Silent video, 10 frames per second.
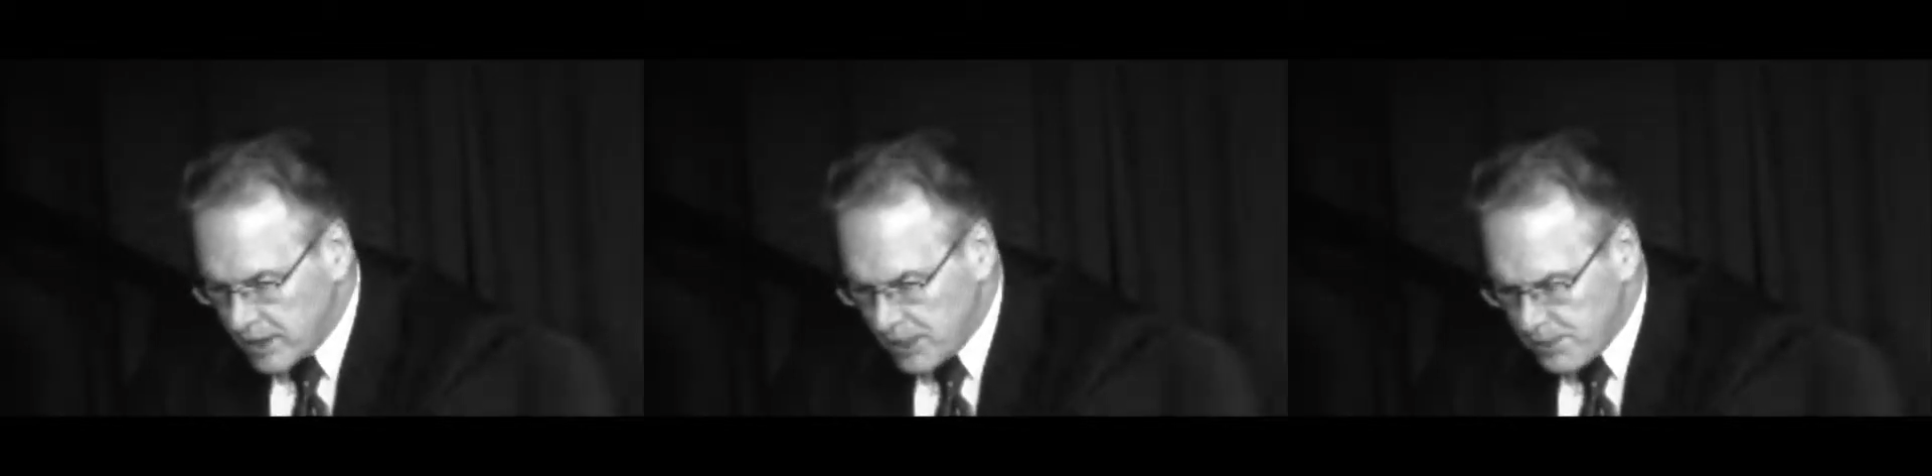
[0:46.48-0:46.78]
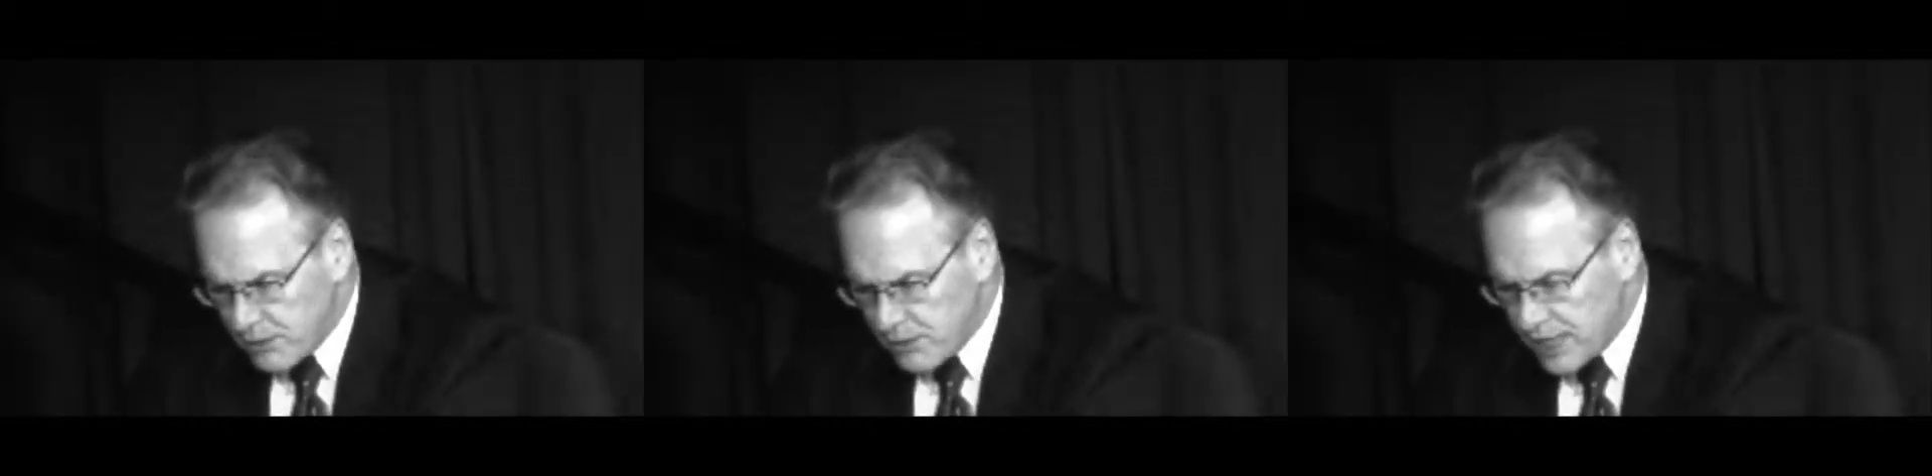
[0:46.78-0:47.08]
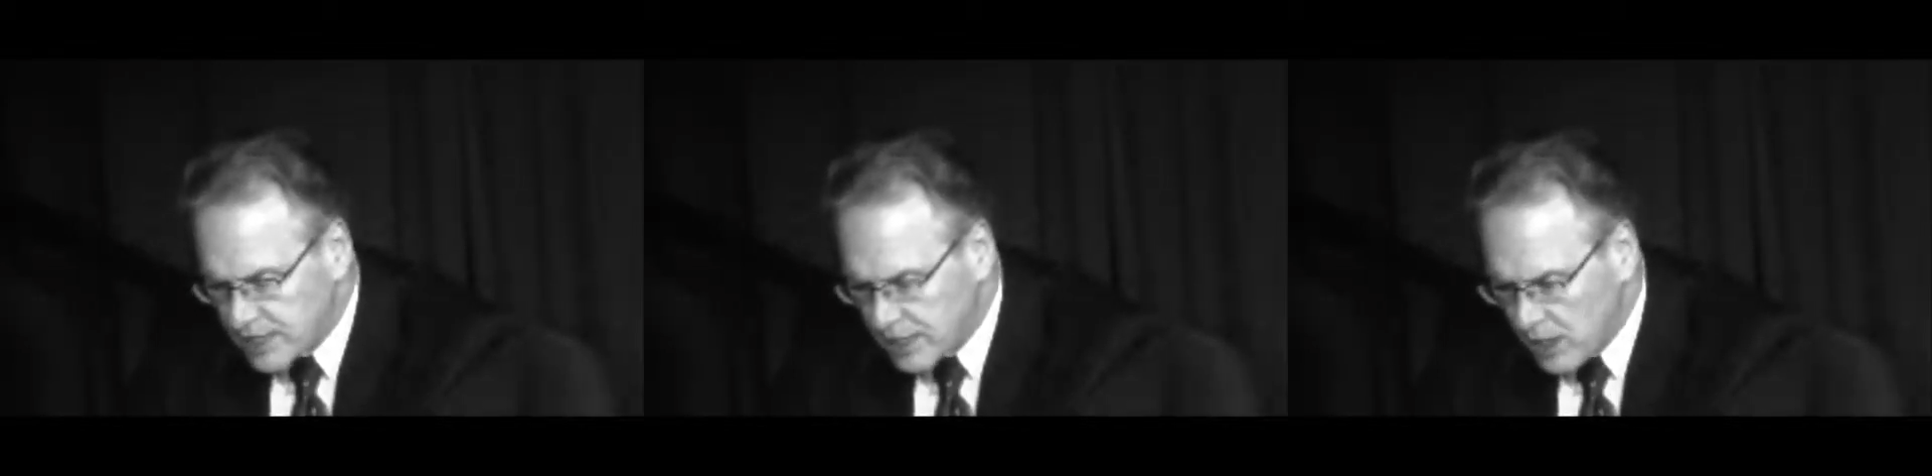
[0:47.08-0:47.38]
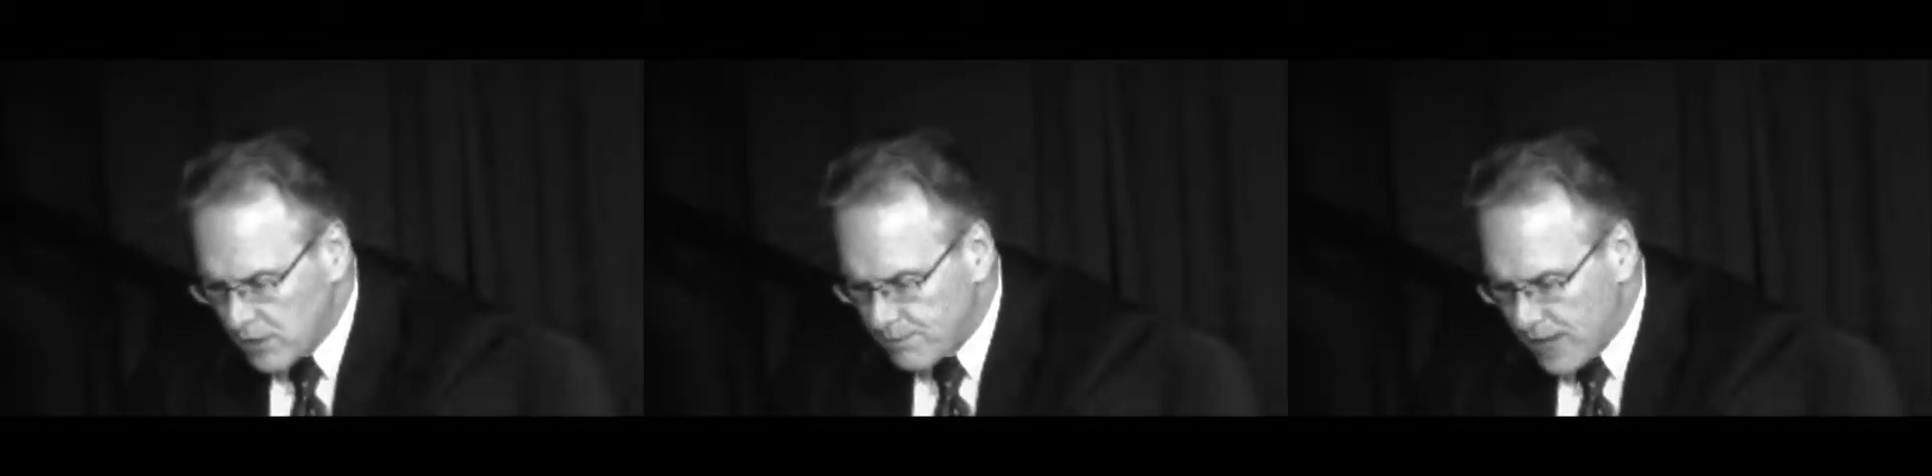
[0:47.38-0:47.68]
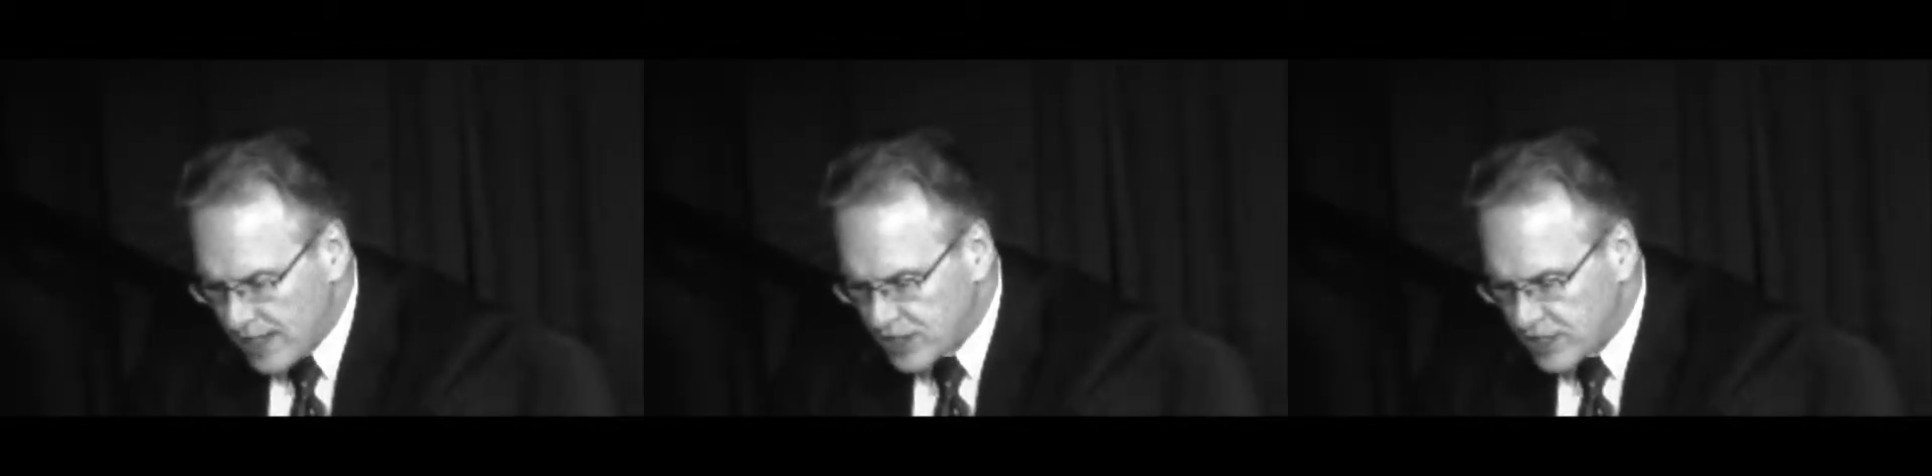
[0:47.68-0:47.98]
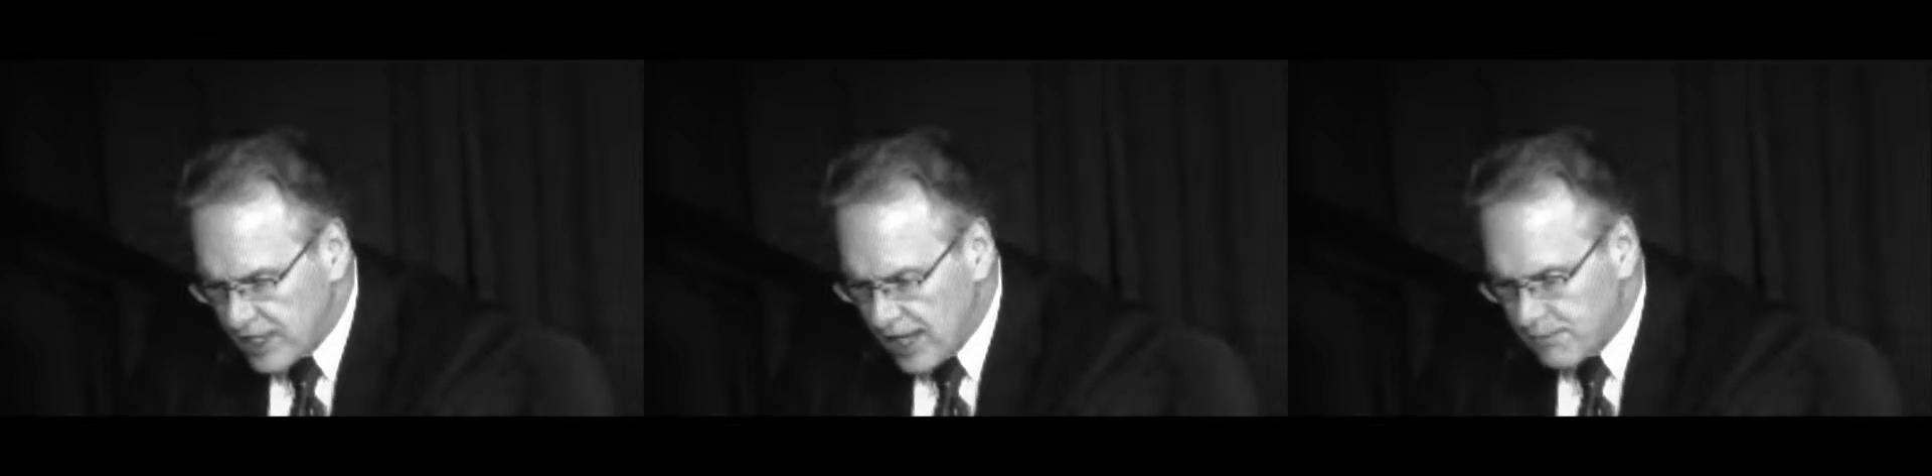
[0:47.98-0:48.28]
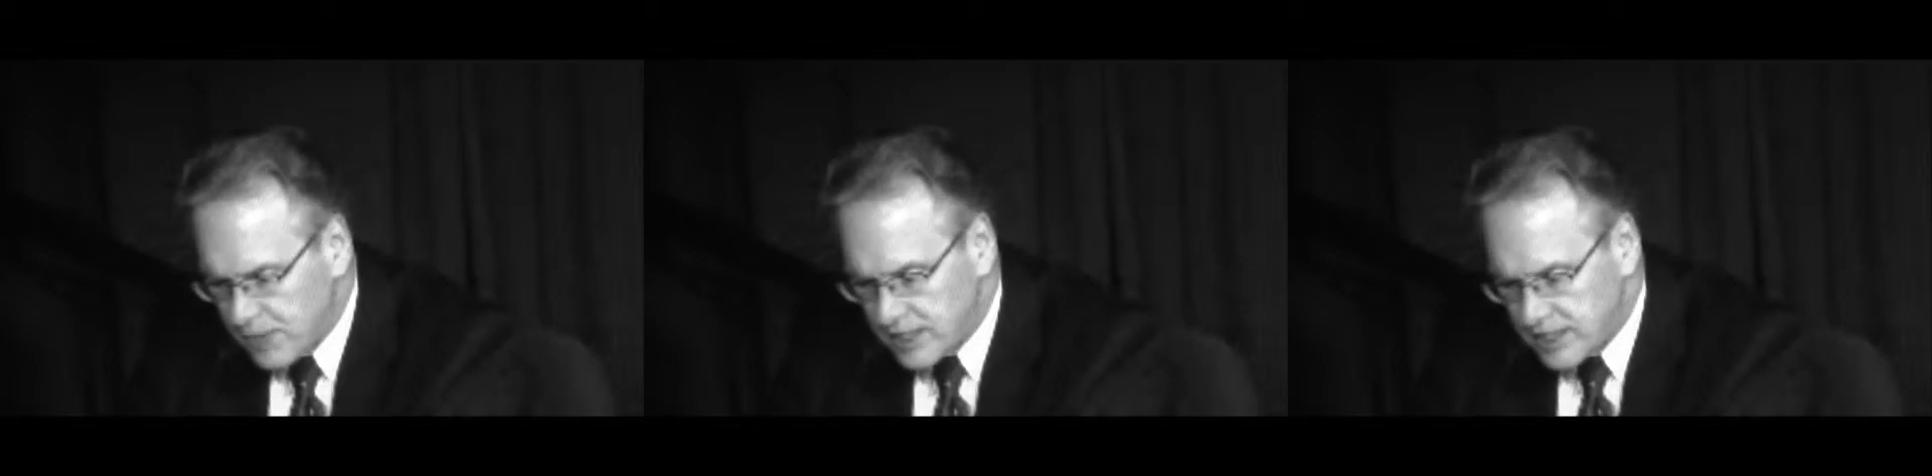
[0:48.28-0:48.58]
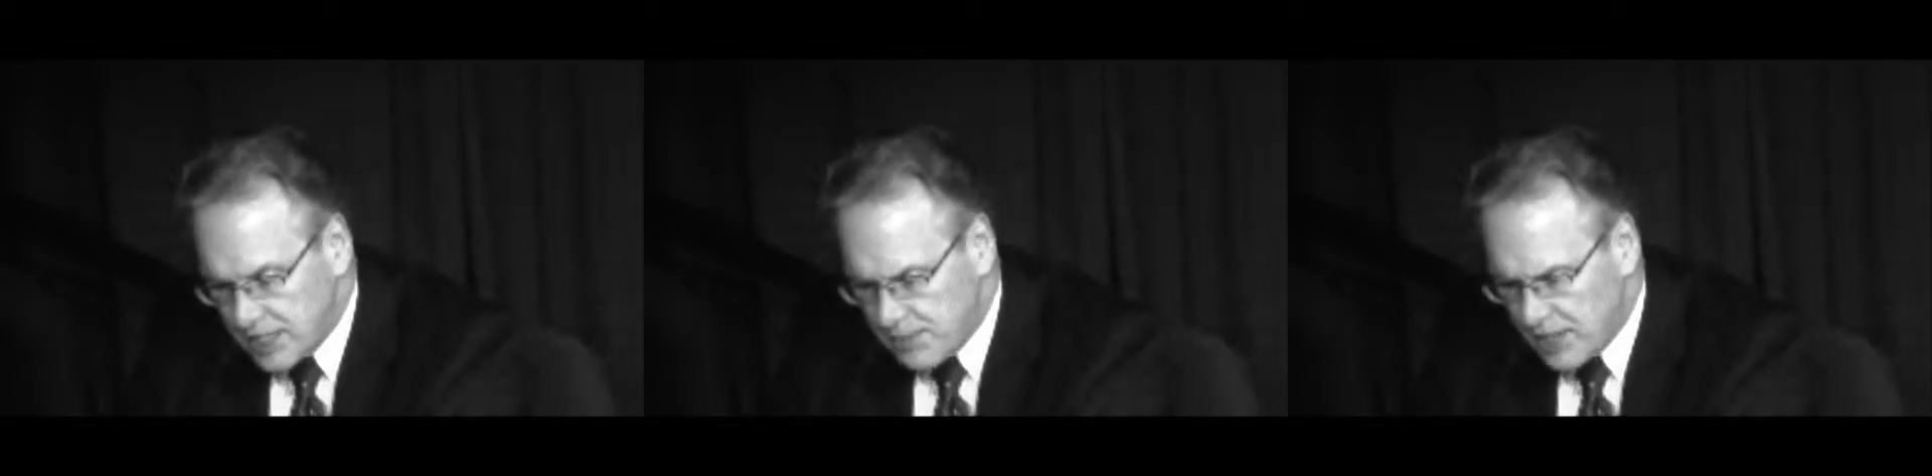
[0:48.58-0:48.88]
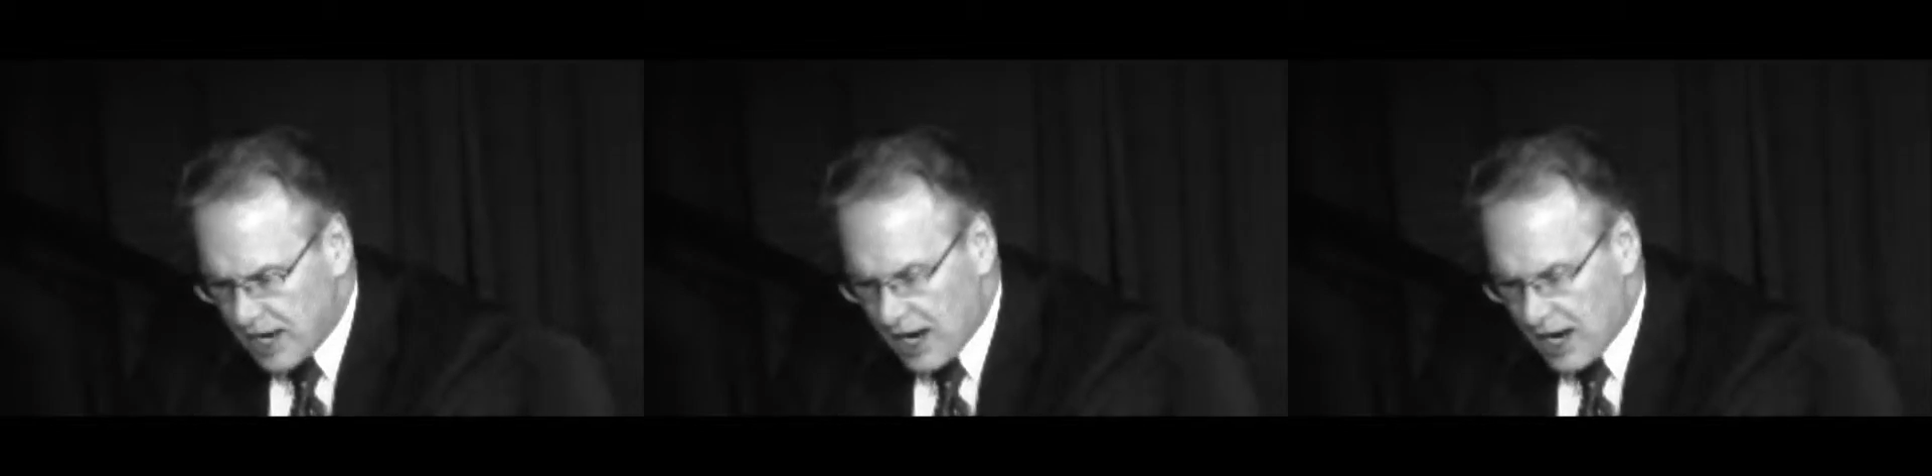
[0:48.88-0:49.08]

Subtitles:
Keeping rates low and managing debt means keeping